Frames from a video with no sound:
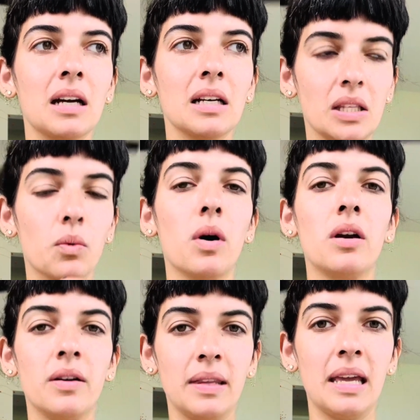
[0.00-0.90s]
The
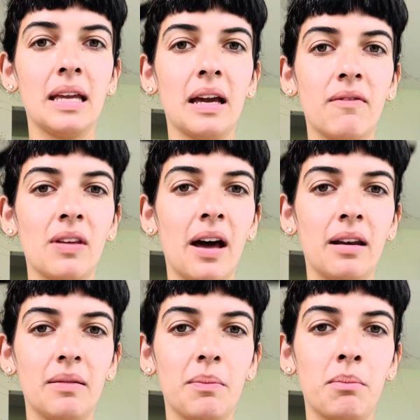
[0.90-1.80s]
water and the ink have
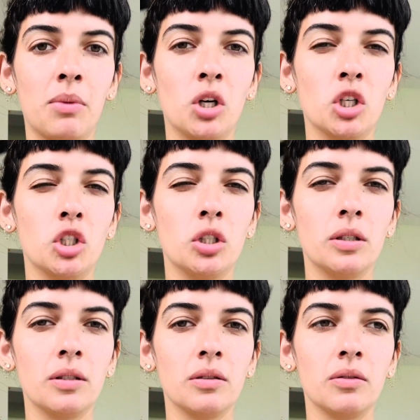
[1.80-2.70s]
not merged
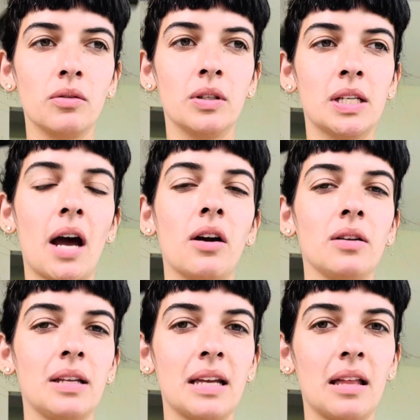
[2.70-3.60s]

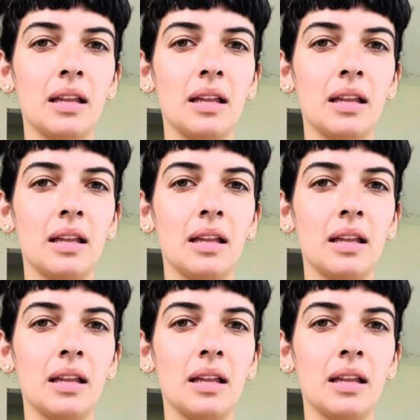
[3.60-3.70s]
entirely yet.